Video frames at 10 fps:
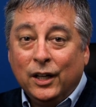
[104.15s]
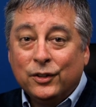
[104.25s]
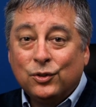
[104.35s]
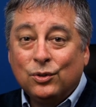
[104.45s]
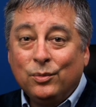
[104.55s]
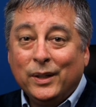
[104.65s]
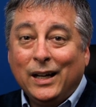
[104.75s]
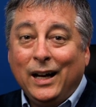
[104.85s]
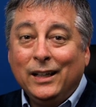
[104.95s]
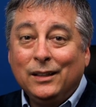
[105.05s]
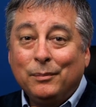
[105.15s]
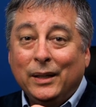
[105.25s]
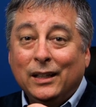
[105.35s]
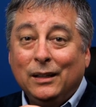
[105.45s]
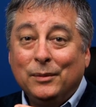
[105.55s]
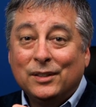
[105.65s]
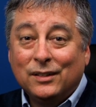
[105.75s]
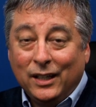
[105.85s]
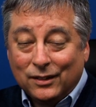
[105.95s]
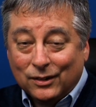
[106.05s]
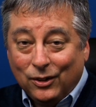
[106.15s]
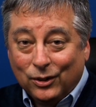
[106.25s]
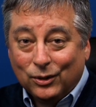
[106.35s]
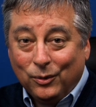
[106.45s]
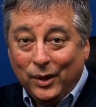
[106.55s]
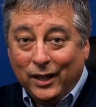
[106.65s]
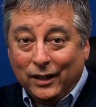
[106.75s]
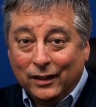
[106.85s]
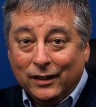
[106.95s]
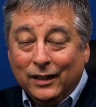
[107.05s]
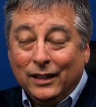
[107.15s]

assuming I didn't make any mistakes along the way.